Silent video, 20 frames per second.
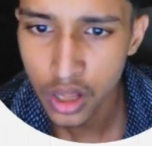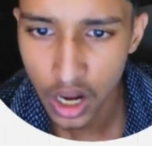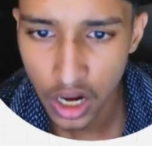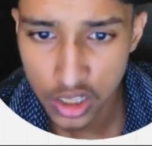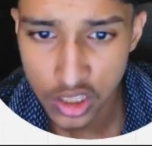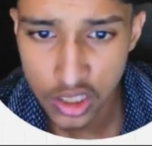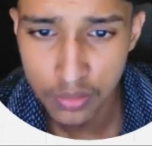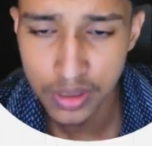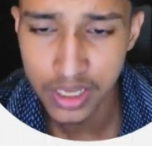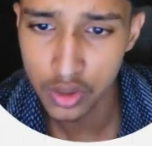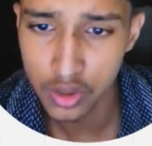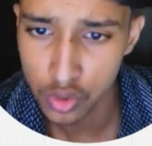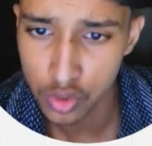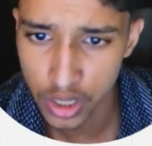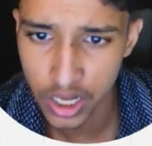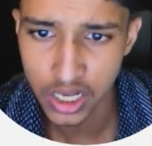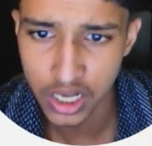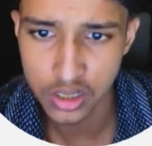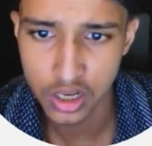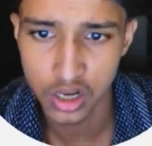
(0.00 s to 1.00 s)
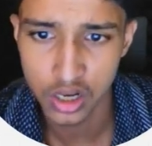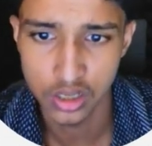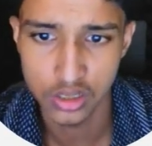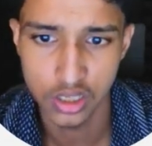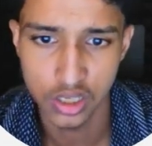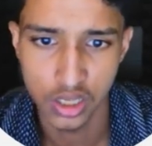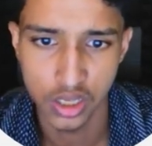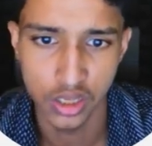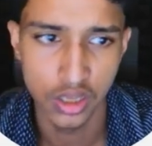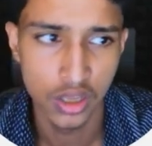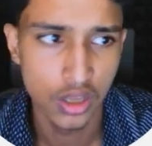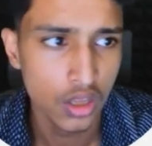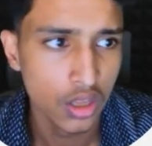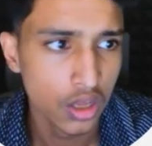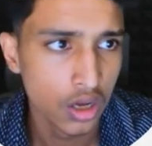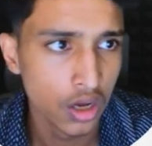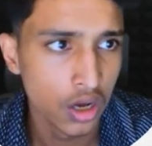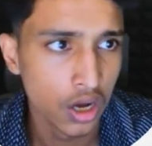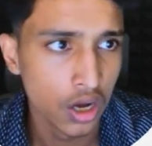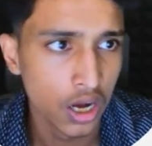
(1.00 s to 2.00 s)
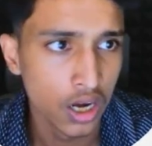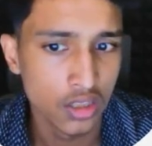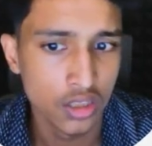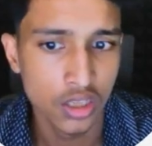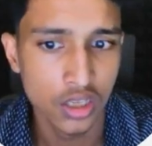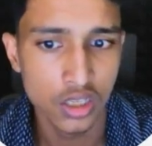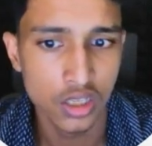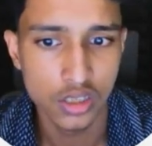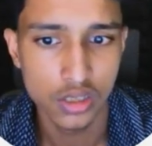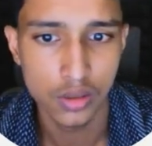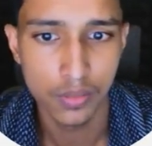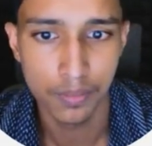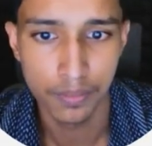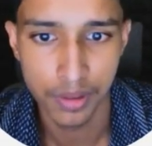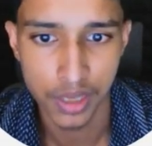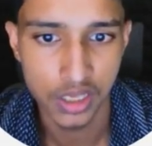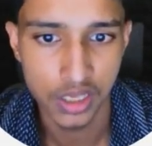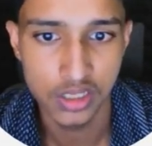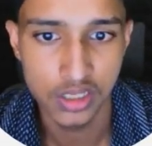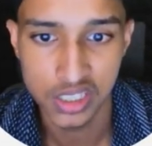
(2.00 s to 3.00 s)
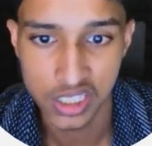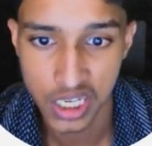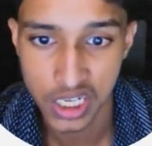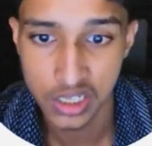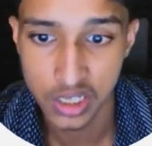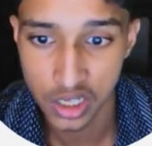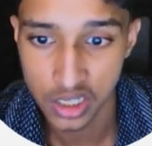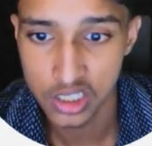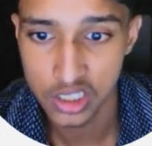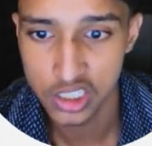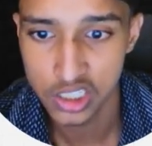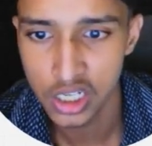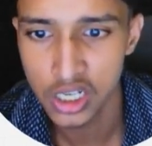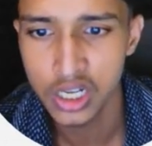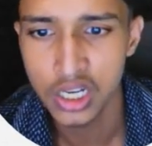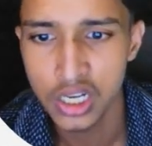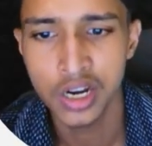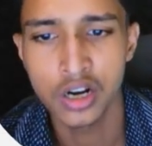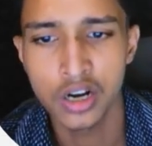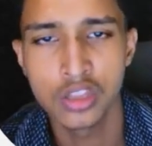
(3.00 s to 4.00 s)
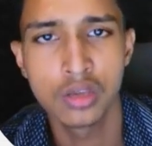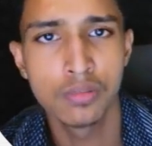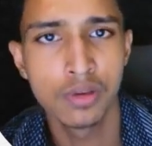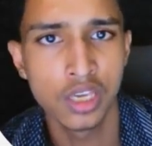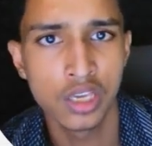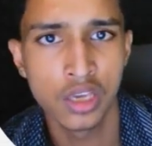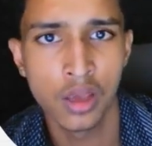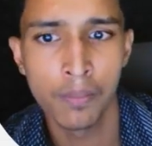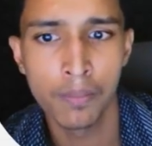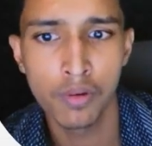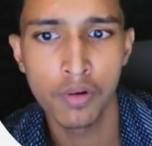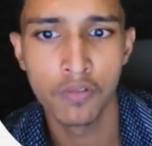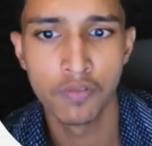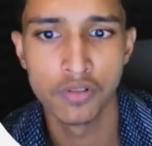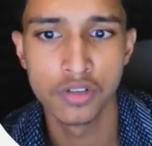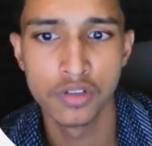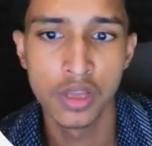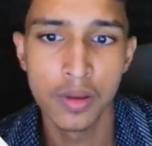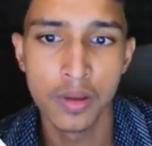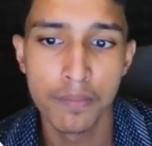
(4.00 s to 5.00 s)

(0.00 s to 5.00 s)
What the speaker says: are they being tracked? Are they being sent consistently, and are they being improved?